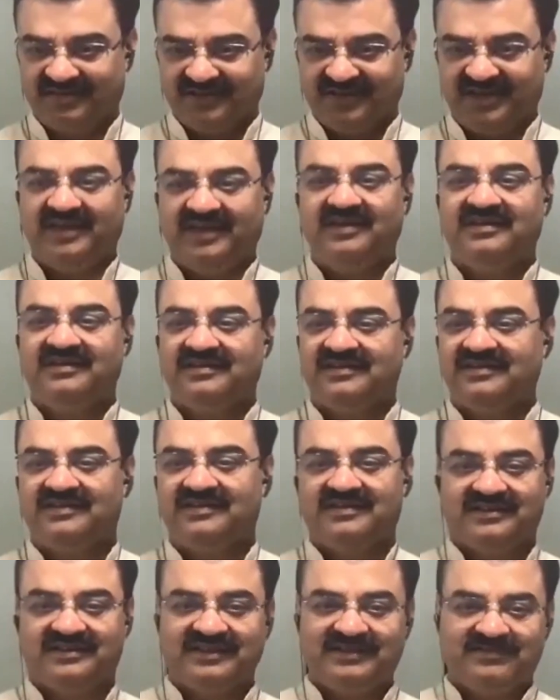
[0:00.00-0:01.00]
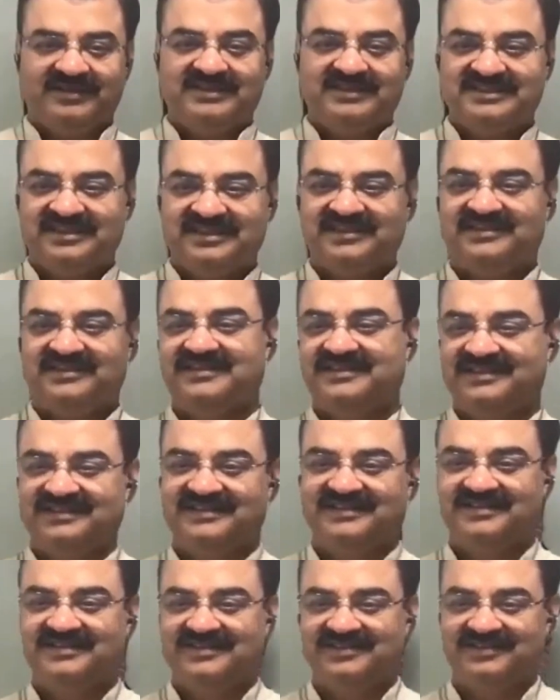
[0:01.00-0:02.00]
Okay. Deepanjali,
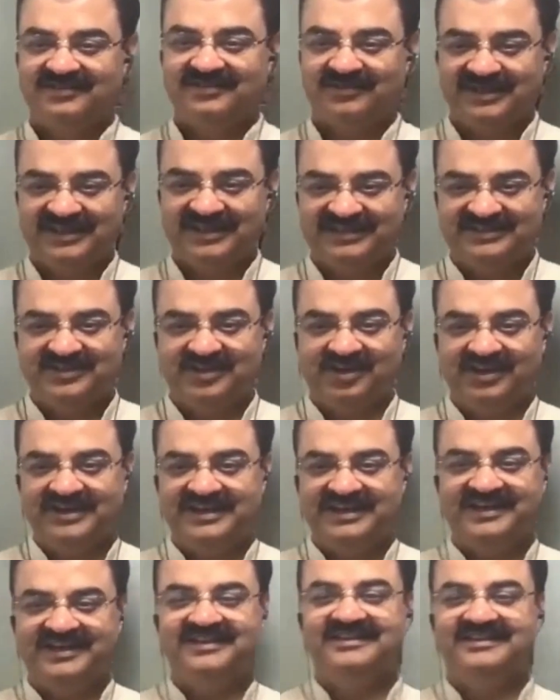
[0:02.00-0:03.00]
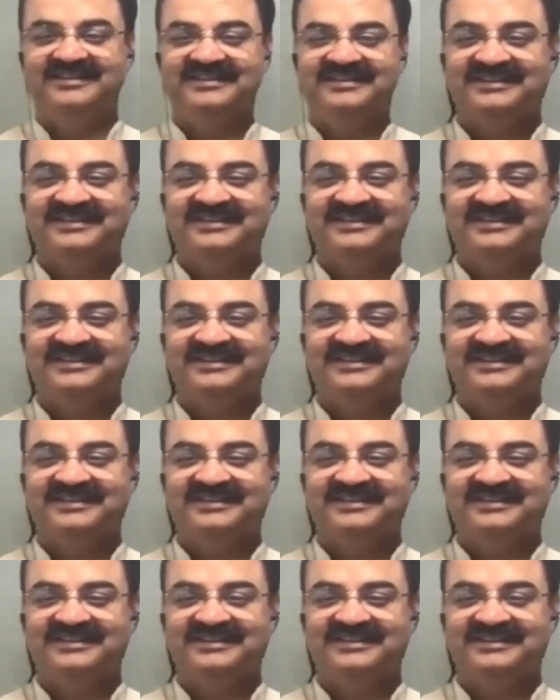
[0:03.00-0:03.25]
what is your need?